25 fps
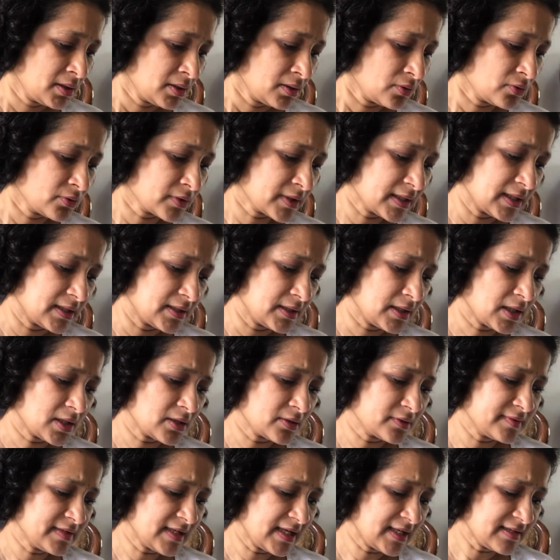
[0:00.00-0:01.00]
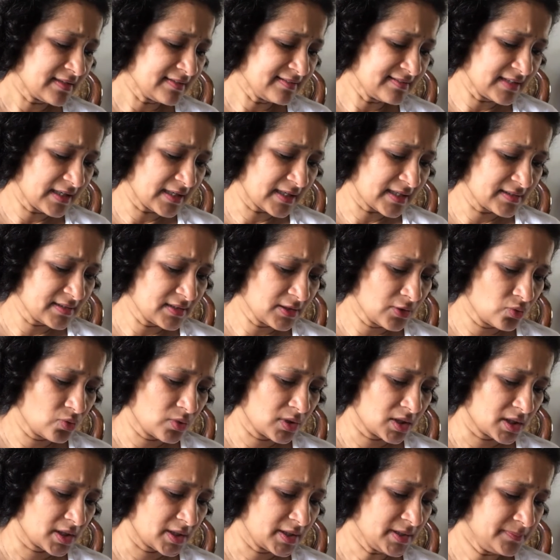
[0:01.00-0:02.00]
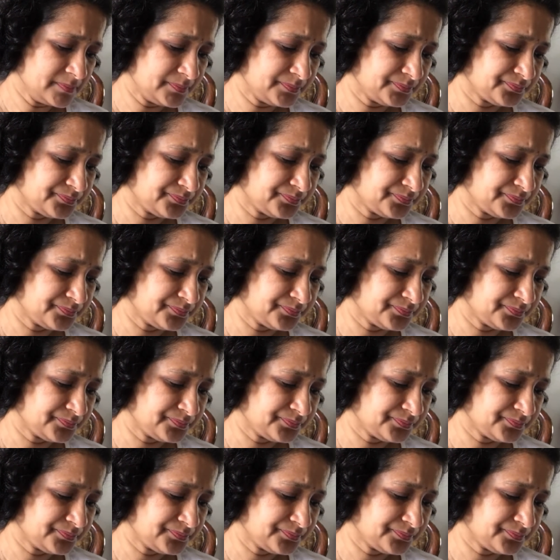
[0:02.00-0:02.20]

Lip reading: Okay, now there is another word,